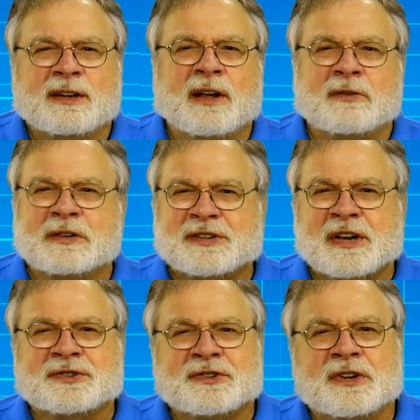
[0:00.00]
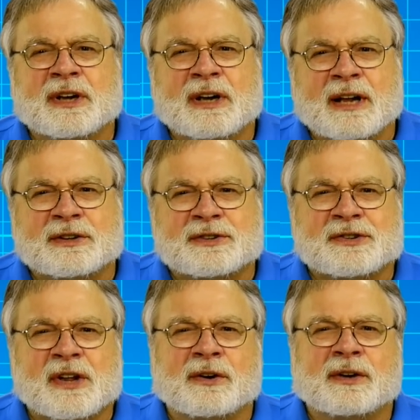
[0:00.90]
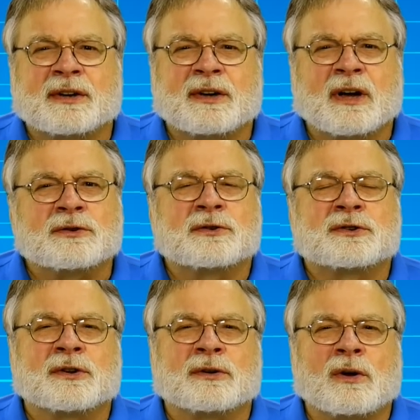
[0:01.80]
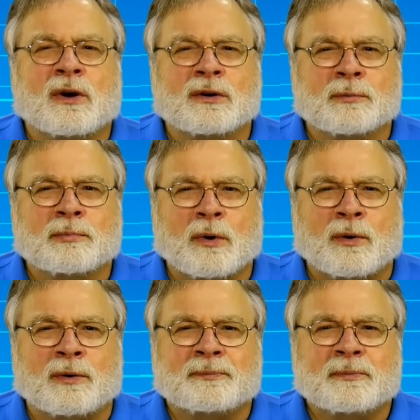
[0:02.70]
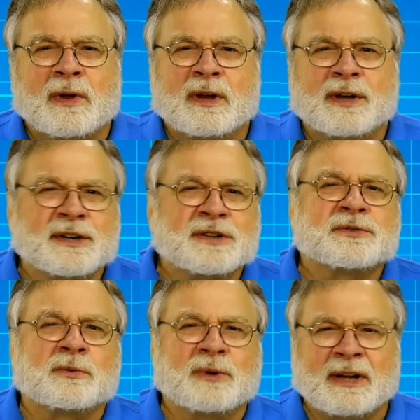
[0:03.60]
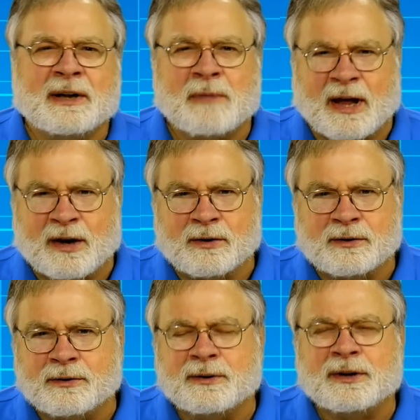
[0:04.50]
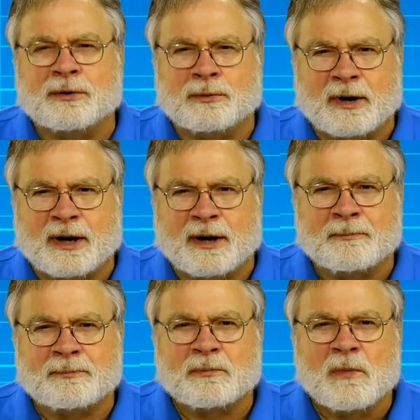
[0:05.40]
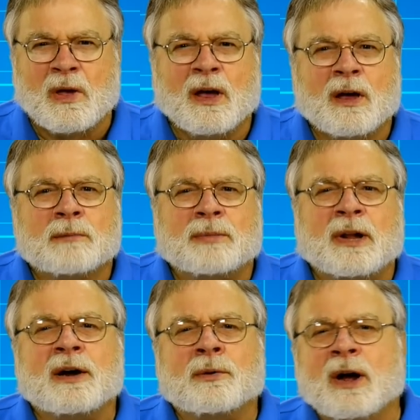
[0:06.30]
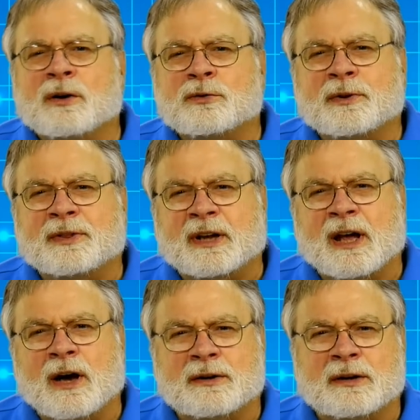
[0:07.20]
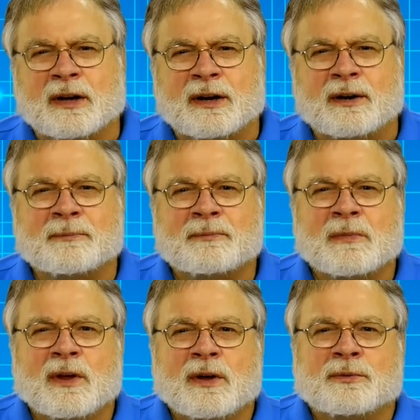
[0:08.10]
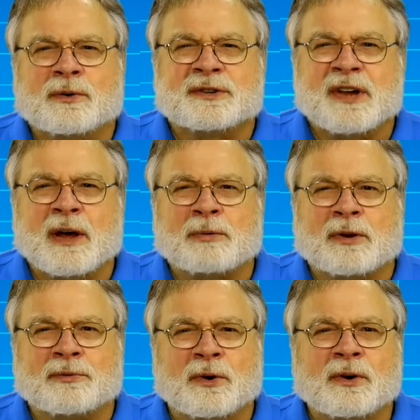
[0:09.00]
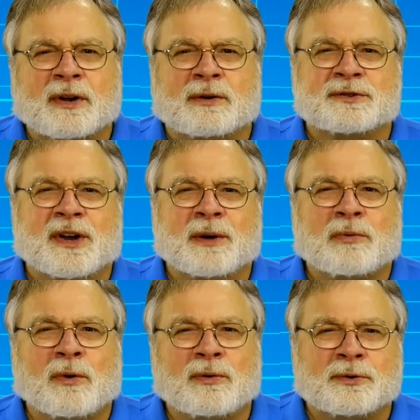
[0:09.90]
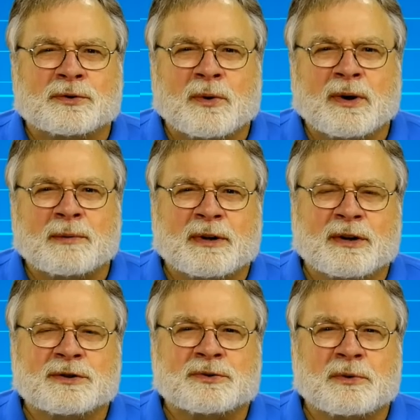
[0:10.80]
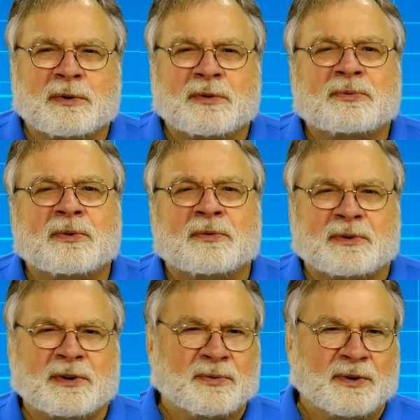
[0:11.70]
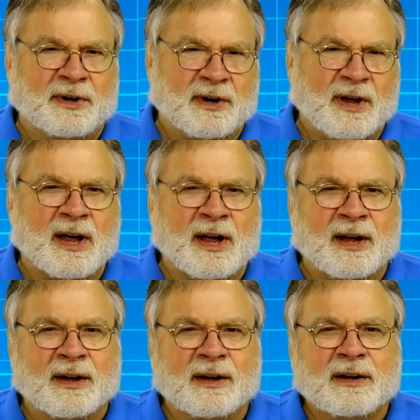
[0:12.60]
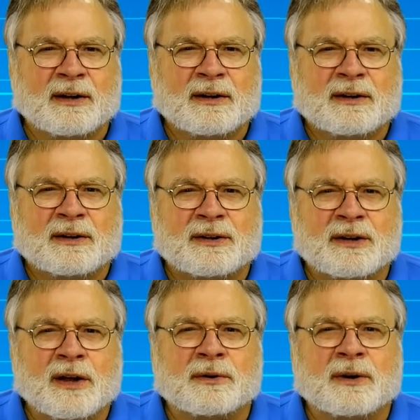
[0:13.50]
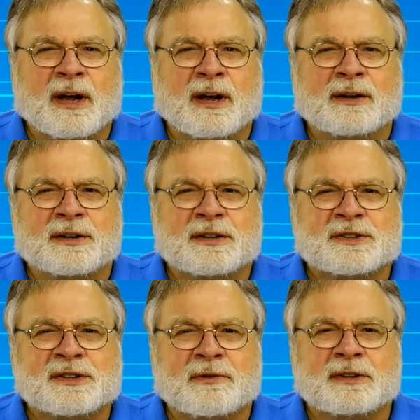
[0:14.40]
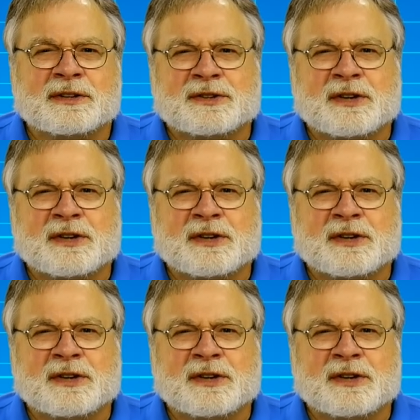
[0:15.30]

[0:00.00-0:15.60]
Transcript: David says to connect the center conductor to the longer pole. It doesn't really matter, do it either way. Play around with the calculator. For example, a vertical J-pole for twenty meters would be fifty feet high. On the other hand, in the seventy